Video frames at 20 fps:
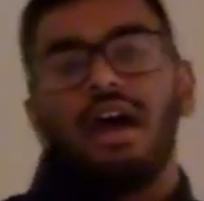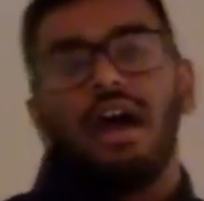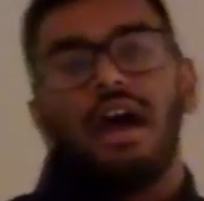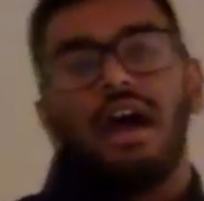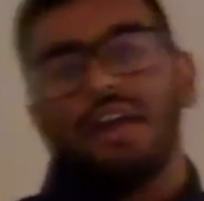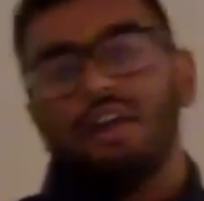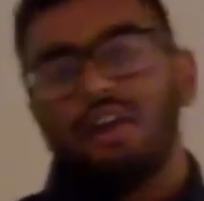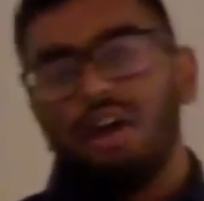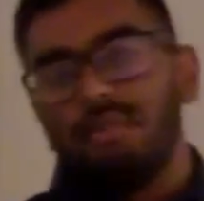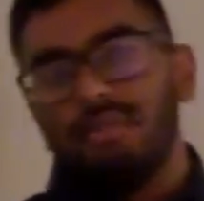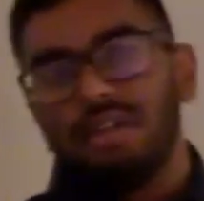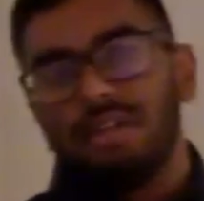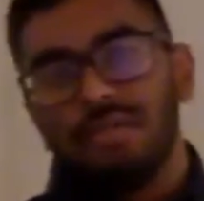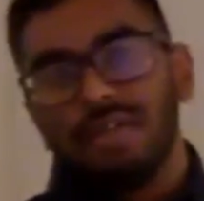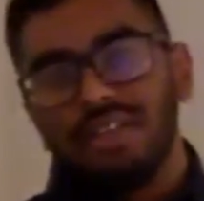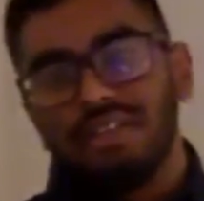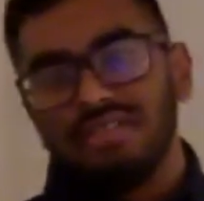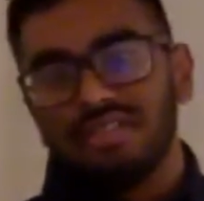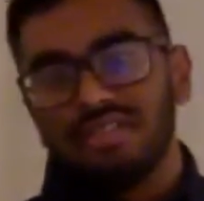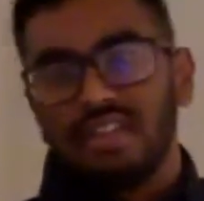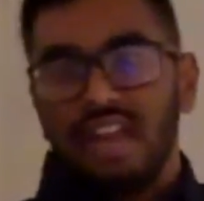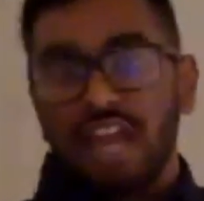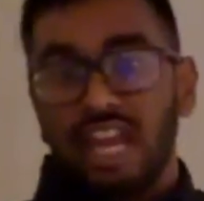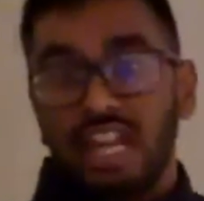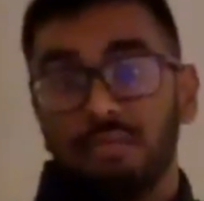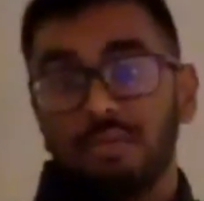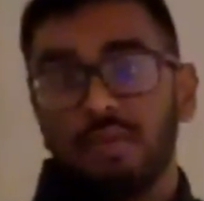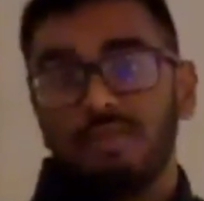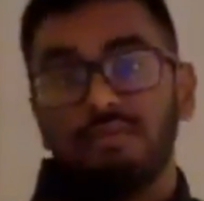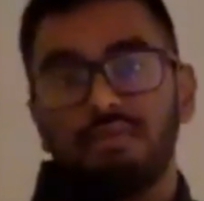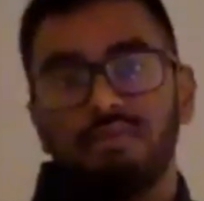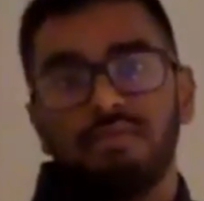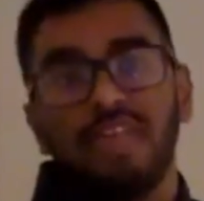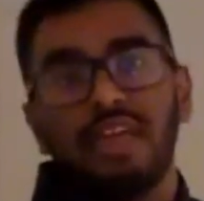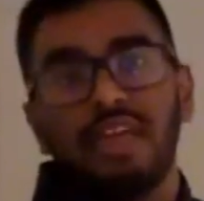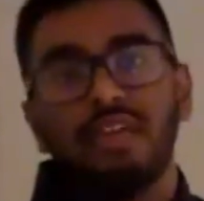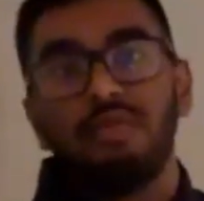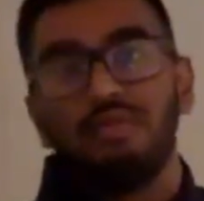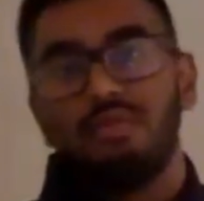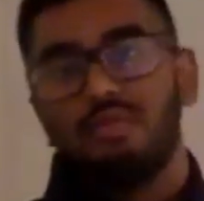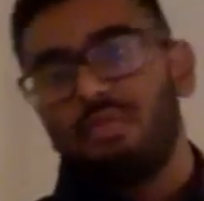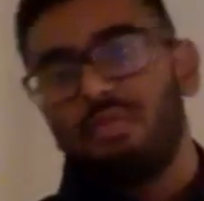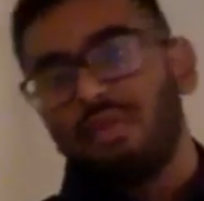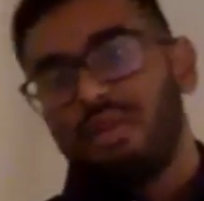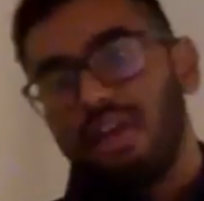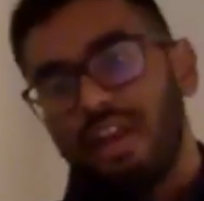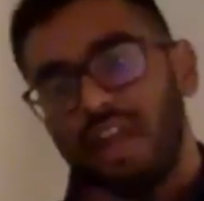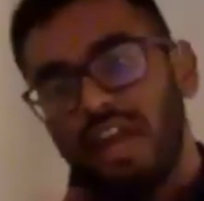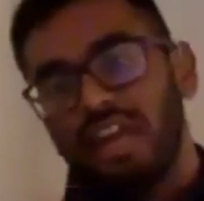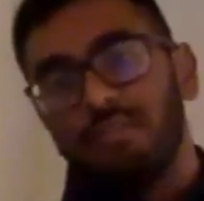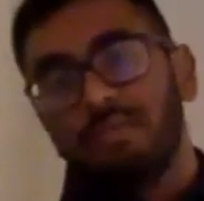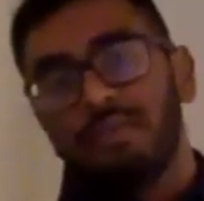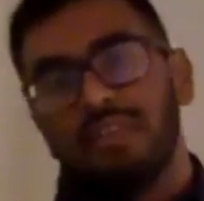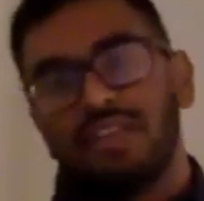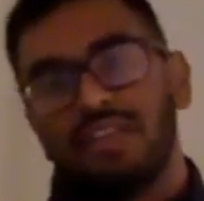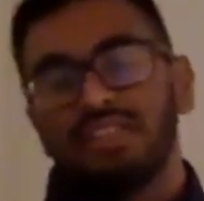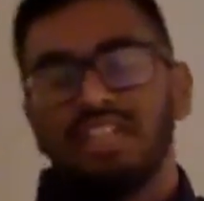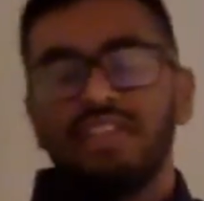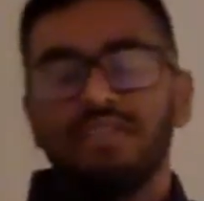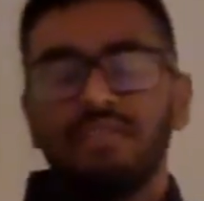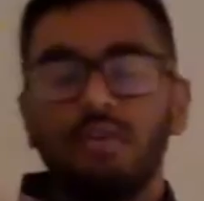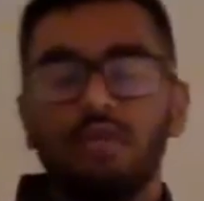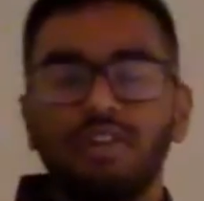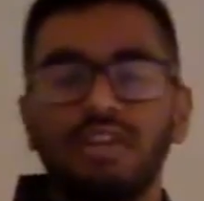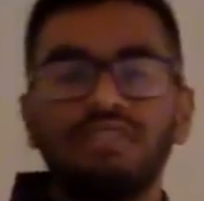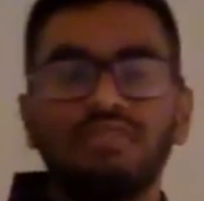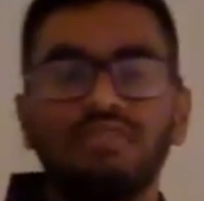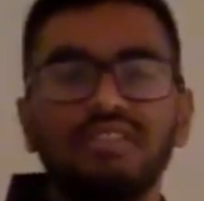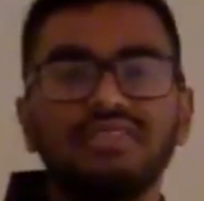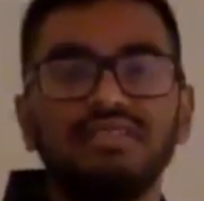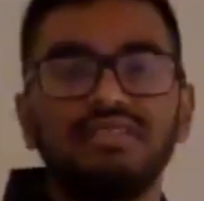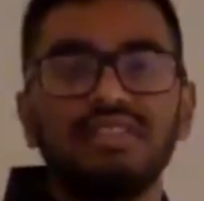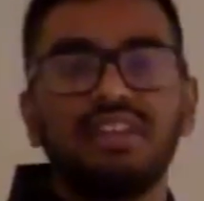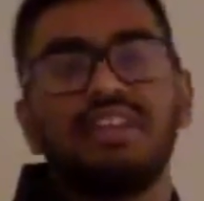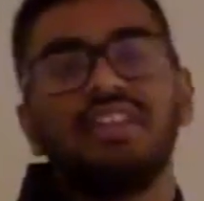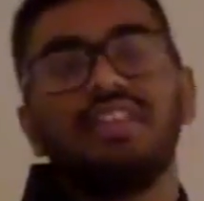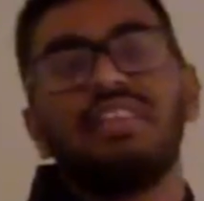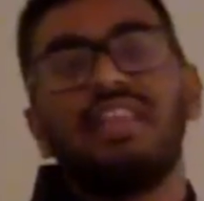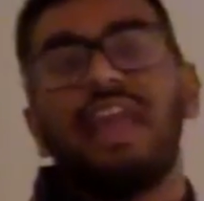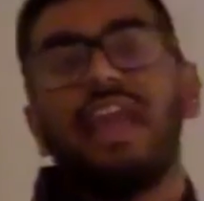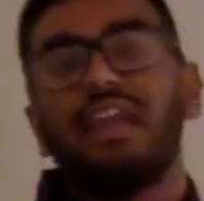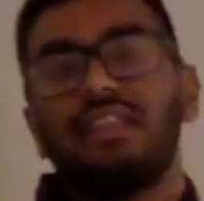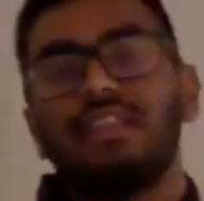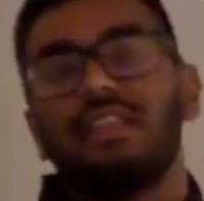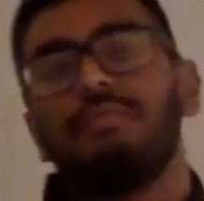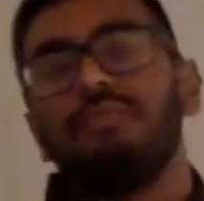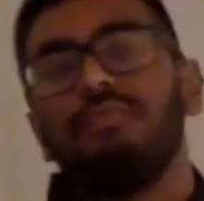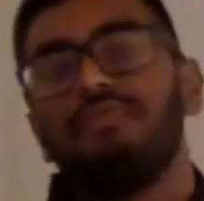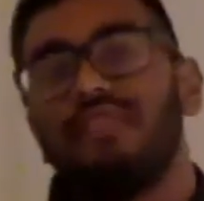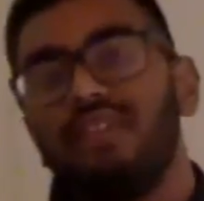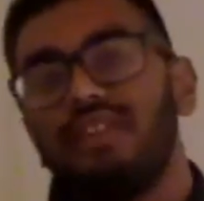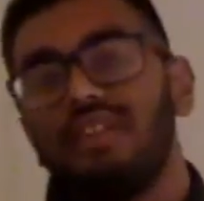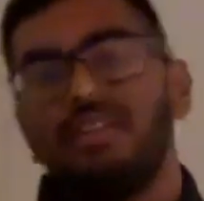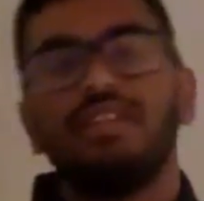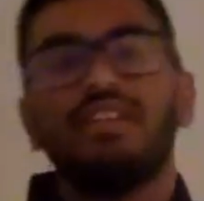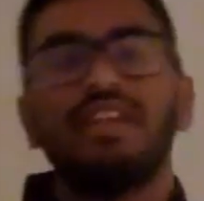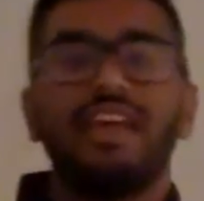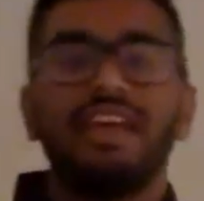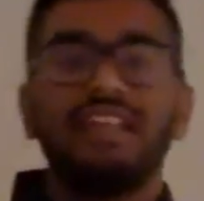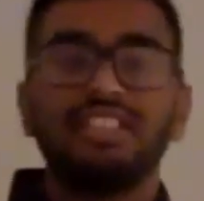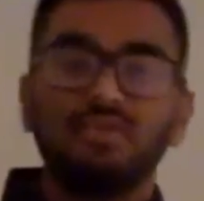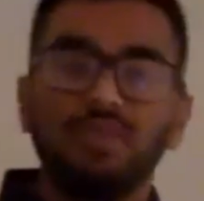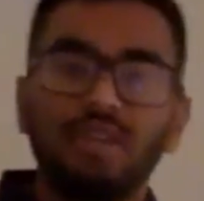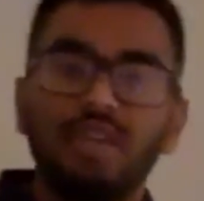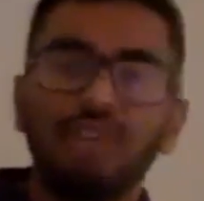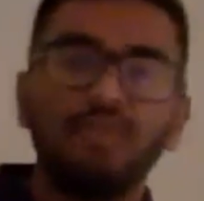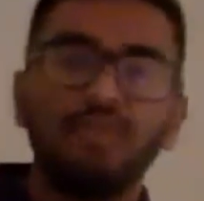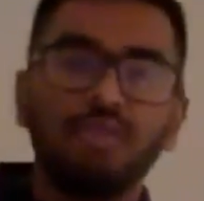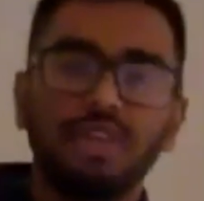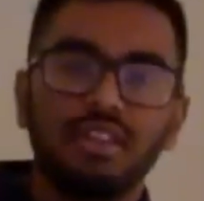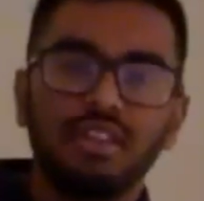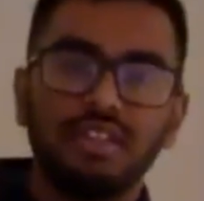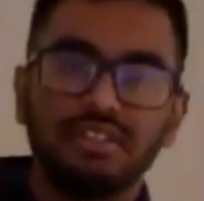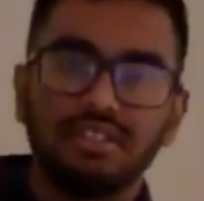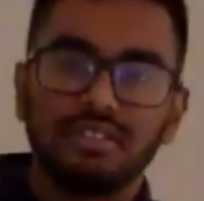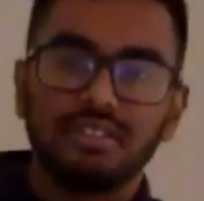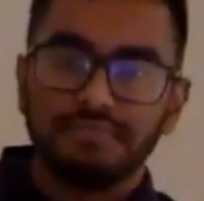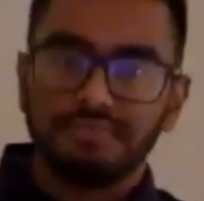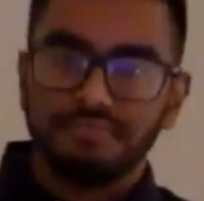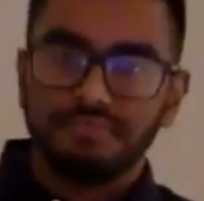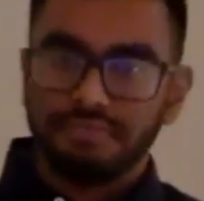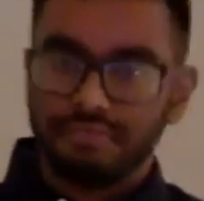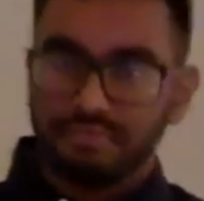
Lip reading: I normally mention an item of theirs I found interesting and thank them for it as a way of doing this.